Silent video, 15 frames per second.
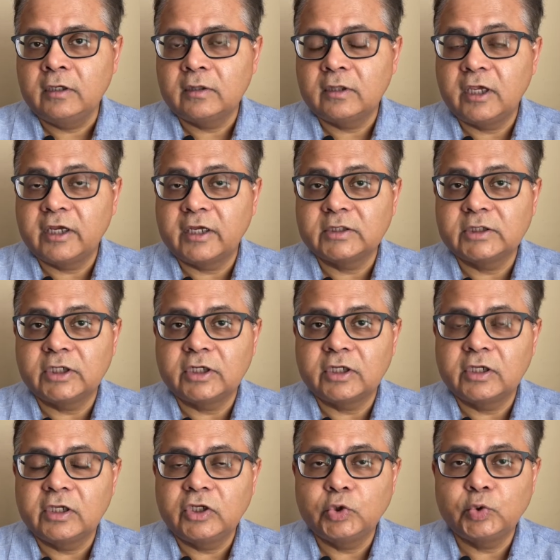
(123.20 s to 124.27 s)
they can
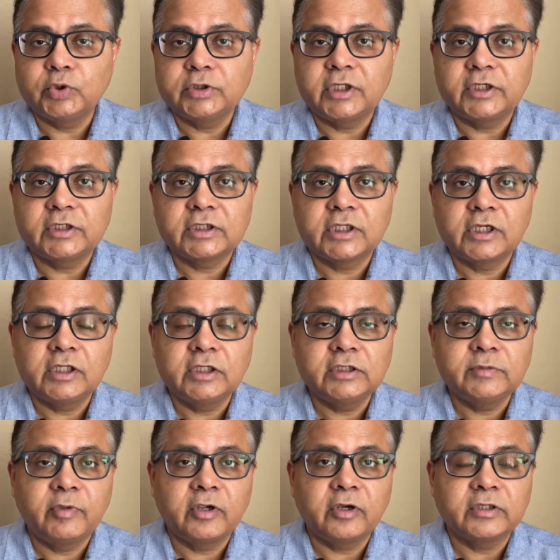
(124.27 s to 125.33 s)
certainly use their skills
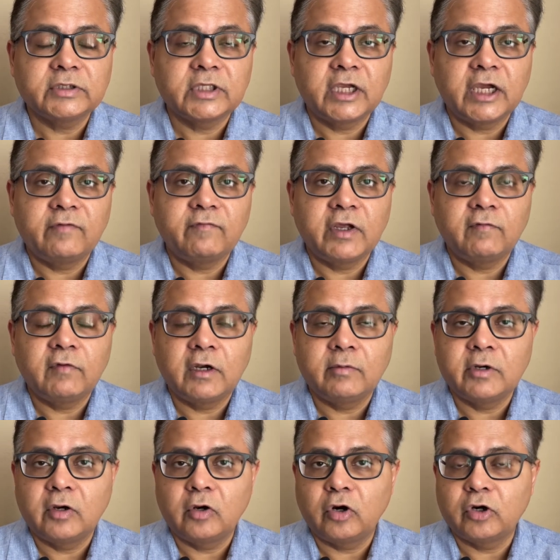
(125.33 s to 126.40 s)
because they have
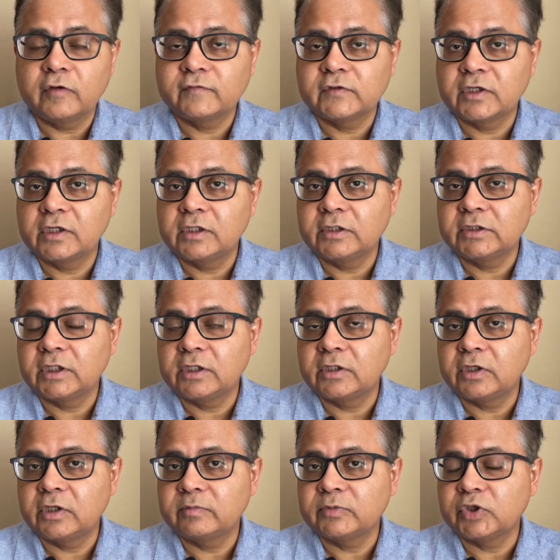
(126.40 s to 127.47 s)
developed a lot of skills in
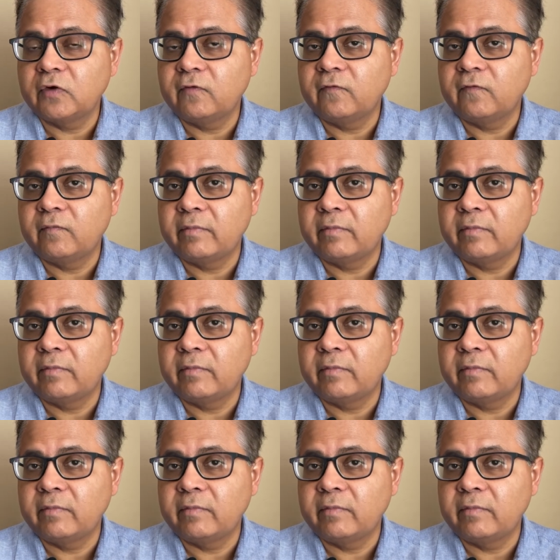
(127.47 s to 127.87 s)
terms of